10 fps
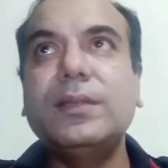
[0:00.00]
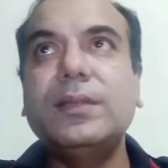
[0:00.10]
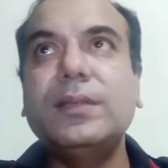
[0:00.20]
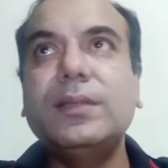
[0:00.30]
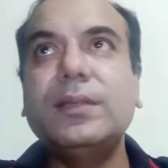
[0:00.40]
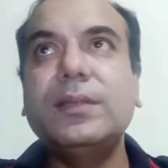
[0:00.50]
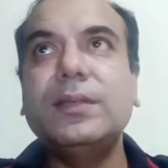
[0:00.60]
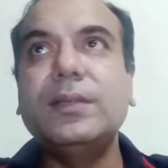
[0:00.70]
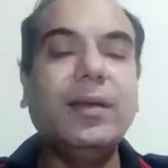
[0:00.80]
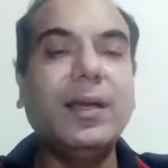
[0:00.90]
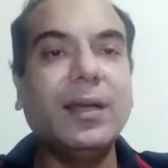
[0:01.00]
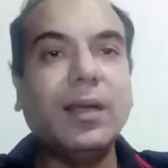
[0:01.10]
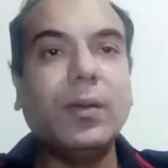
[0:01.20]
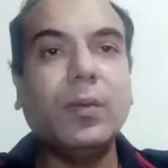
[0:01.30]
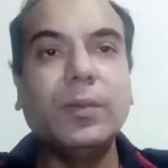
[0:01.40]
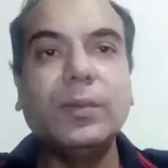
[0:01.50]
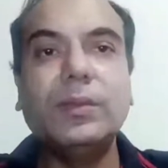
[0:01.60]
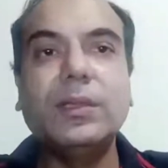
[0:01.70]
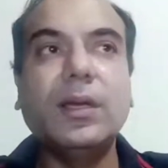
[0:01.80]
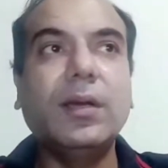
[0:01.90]
say
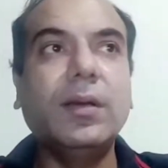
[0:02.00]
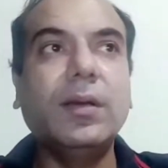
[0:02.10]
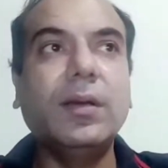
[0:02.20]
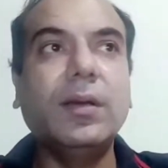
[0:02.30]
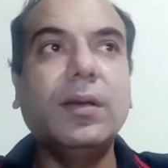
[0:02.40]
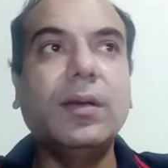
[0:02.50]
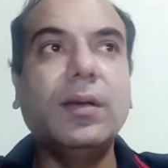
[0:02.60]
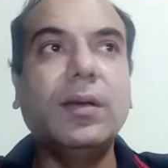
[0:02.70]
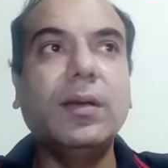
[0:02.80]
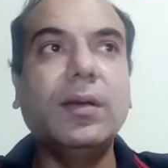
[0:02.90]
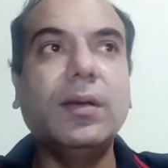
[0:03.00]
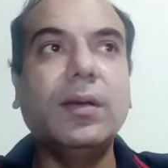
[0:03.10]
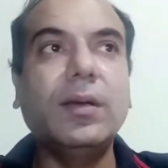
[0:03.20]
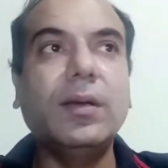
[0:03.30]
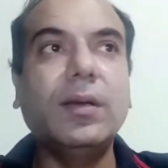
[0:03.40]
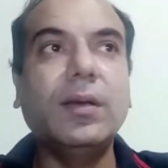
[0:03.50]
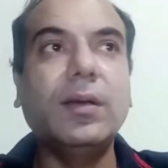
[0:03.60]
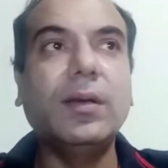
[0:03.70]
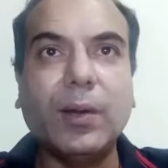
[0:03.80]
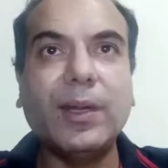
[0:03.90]
Lala owned
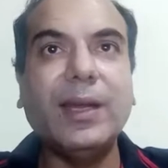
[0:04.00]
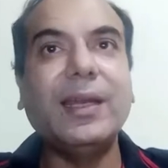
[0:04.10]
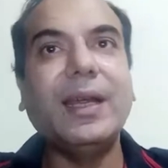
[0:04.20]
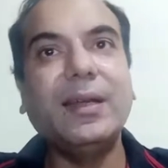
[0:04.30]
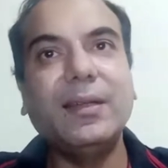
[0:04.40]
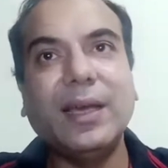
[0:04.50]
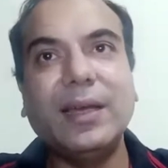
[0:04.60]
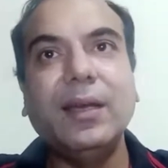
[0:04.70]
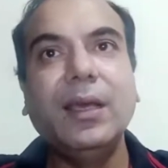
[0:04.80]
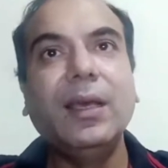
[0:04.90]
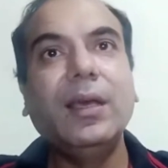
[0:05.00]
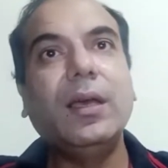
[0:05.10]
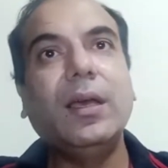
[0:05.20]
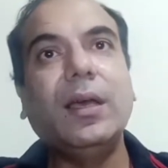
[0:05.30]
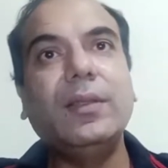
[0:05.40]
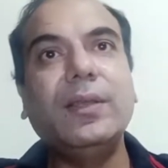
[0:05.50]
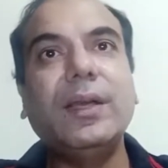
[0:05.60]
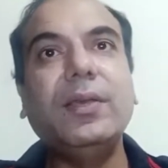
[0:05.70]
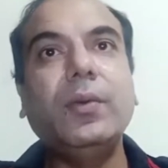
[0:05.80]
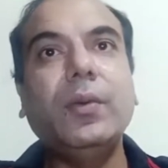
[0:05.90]
electronic outlet, and then
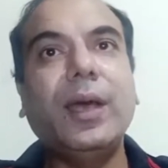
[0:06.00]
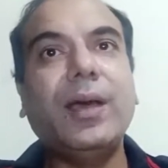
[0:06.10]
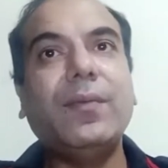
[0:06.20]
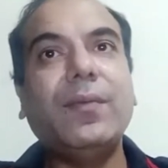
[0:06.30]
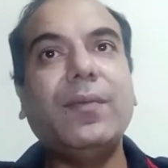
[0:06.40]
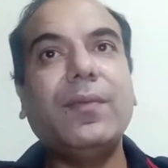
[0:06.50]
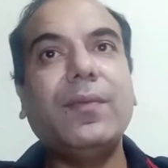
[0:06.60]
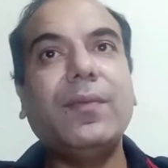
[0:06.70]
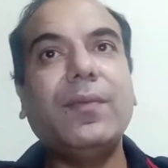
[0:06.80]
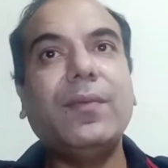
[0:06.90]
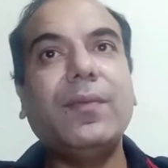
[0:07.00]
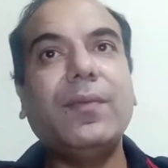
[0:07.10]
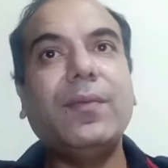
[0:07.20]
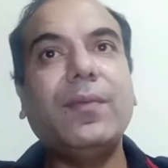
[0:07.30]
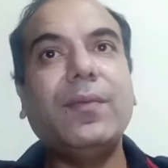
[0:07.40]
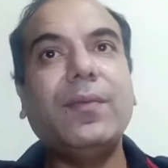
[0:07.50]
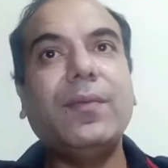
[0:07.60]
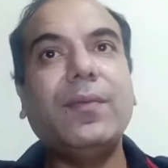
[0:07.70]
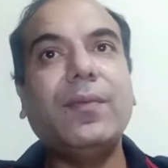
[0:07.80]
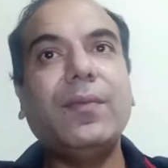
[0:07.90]
there you have
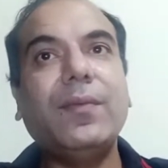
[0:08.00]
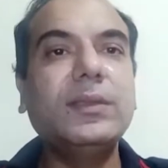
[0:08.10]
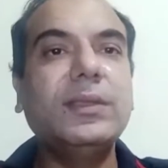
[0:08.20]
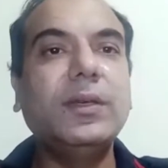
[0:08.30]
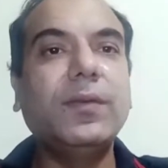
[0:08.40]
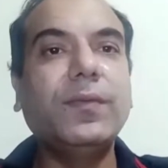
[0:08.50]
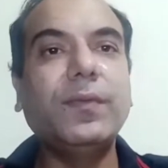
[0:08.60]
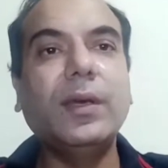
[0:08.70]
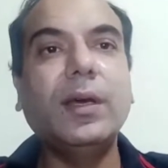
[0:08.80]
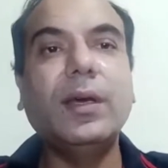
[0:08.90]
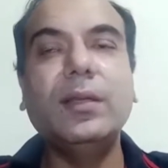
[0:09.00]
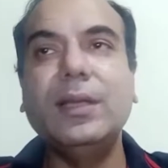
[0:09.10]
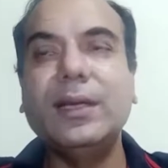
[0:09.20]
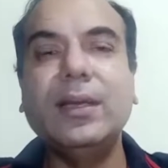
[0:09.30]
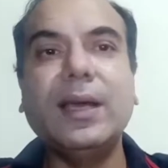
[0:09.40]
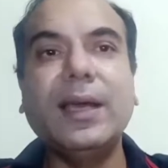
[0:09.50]
you weren't up to the mercy of